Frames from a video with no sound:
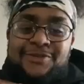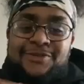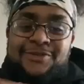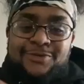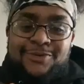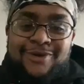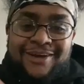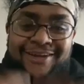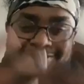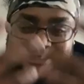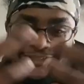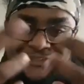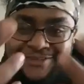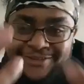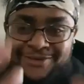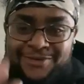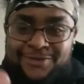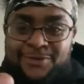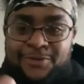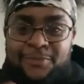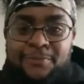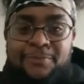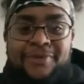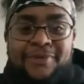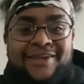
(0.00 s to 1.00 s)
you got your
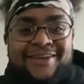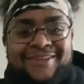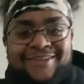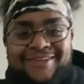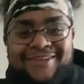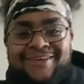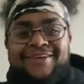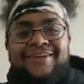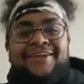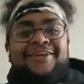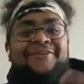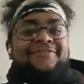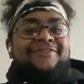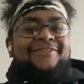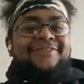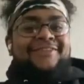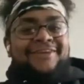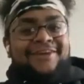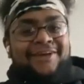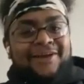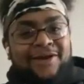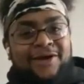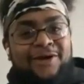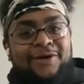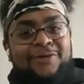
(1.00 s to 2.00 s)
whole media and
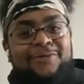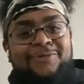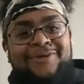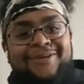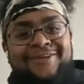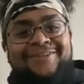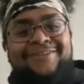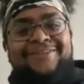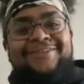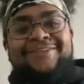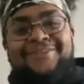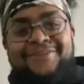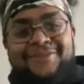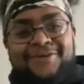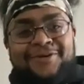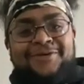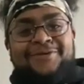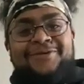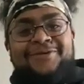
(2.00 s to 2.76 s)
everything going, you know.